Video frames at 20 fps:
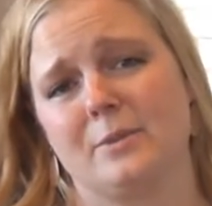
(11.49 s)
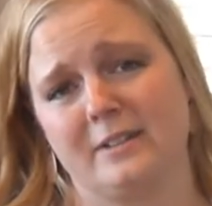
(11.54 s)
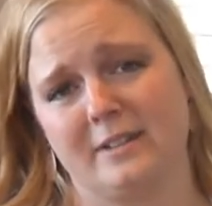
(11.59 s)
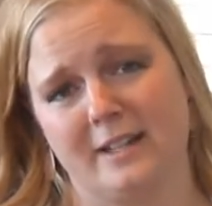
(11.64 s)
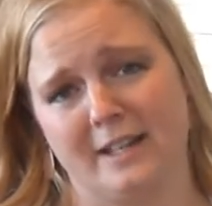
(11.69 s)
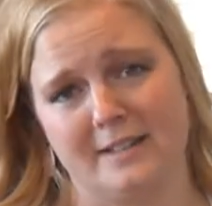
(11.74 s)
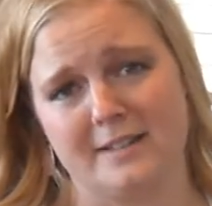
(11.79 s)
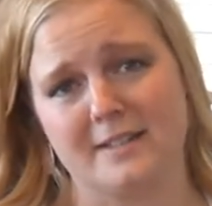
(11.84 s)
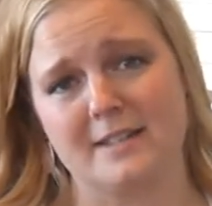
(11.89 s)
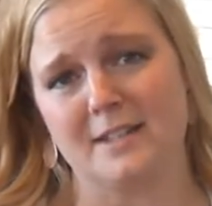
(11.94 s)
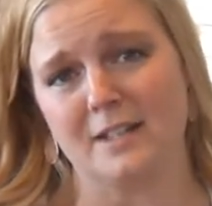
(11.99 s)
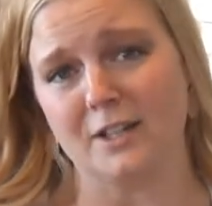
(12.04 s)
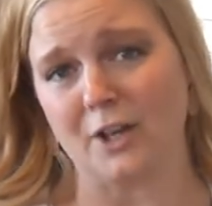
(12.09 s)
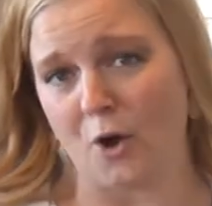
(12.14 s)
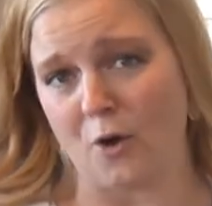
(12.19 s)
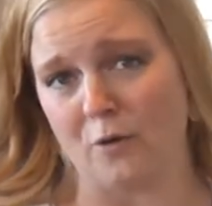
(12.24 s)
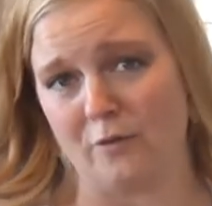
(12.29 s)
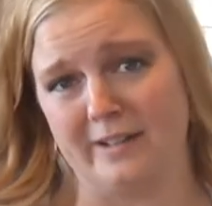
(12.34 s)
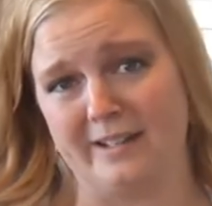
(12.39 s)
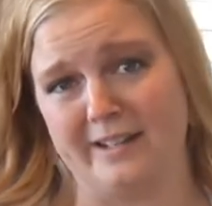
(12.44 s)
relates to
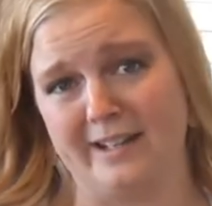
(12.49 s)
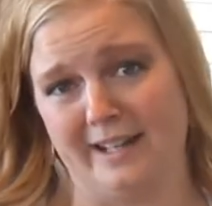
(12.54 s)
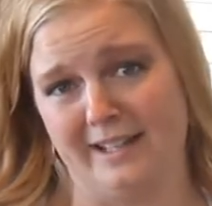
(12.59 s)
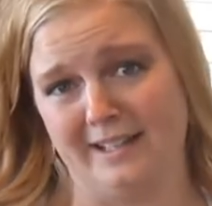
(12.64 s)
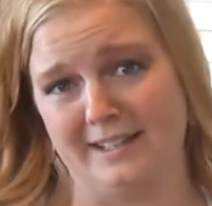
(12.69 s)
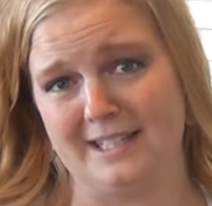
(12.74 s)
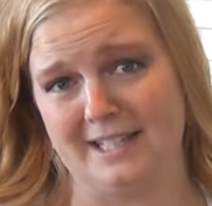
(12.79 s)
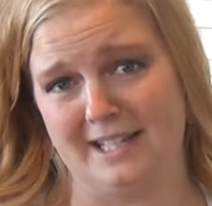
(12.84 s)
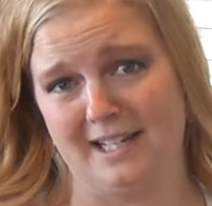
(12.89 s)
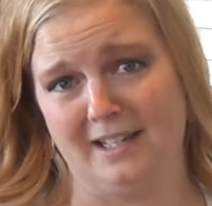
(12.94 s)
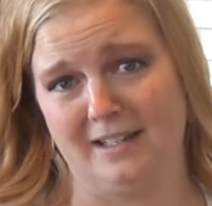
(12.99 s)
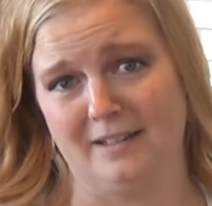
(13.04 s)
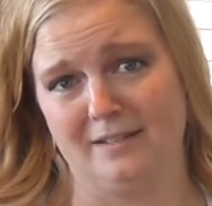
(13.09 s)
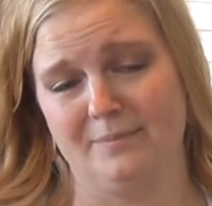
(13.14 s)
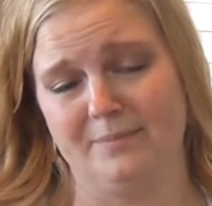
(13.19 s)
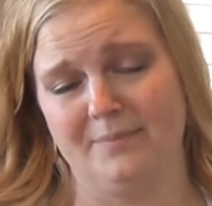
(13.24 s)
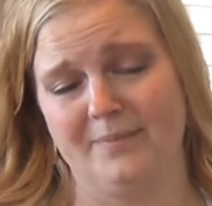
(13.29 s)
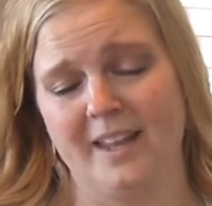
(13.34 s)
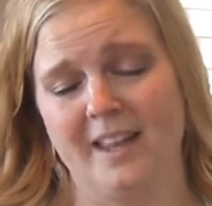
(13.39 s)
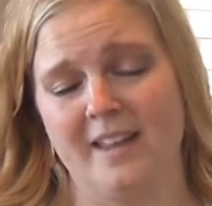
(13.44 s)
COVID-19.